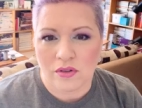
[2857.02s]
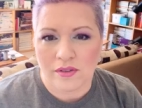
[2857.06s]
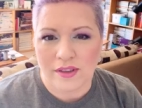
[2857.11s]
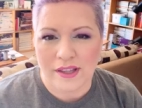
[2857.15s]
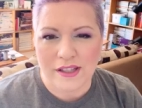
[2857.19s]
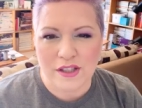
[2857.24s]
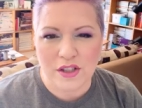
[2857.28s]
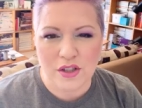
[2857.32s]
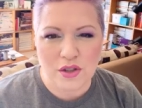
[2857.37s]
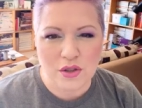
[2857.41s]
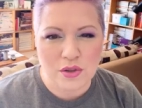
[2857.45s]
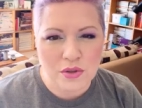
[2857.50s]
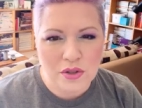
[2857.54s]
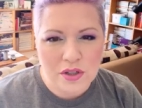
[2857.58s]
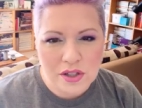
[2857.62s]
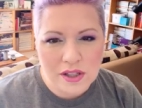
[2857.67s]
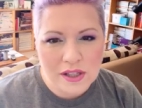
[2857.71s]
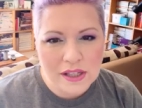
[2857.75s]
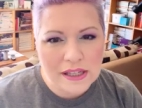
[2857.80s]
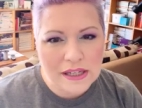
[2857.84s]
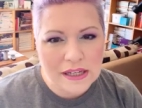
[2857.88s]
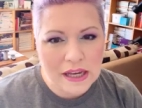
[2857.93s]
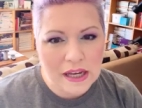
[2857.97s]
That's
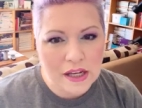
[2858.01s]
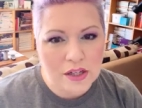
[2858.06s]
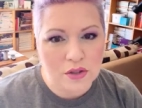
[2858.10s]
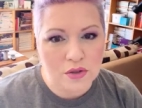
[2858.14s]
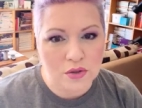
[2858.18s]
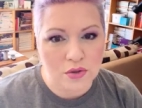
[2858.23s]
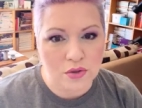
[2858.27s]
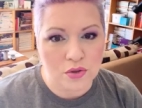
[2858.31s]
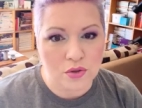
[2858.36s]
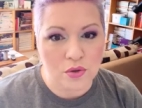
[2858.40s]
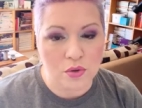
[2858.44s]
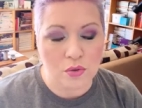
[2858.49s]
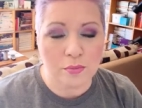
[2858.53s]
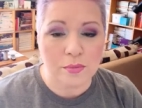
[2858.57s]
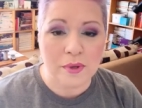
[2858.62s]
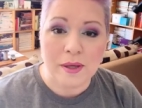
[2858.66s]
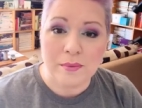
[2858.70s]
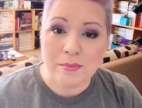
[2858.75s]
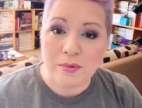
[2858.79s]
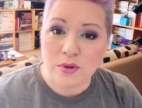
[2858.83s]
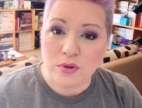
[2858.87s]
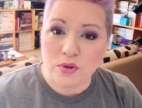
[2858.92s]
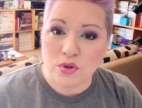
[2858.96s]
usually not true.
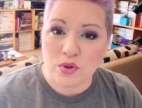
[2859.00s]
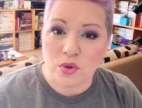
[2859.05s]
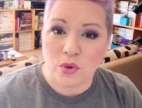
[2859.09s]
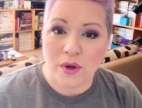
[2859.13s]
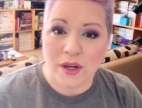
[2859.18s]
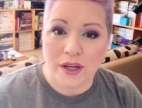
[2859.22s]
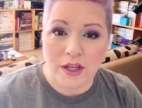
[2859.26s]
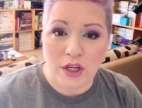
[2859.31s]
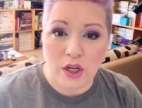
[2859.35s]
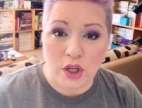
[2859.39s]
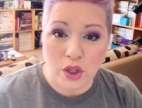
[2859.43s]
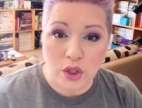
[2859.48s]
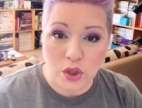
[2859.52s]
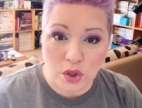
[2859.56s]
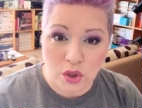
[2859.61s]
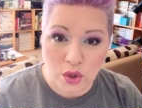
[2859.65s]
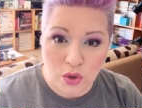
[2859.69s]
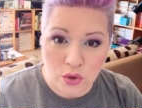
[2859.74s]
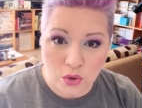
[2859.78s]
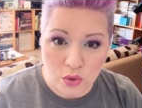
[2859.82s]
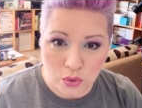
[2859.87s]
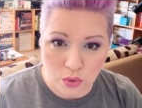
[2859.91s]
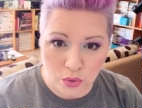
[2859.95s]
People join
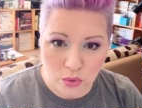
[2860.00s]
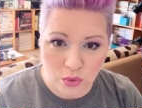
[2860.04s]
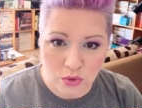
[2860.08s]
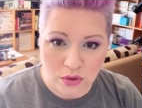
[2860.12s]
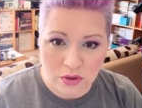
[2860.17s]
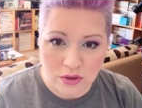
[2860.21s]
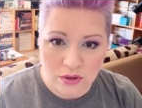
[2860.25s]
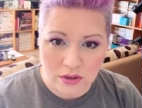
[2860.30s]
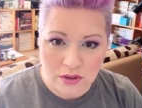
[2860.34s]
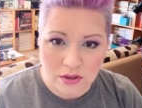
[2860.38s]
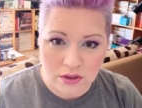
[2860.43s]
you.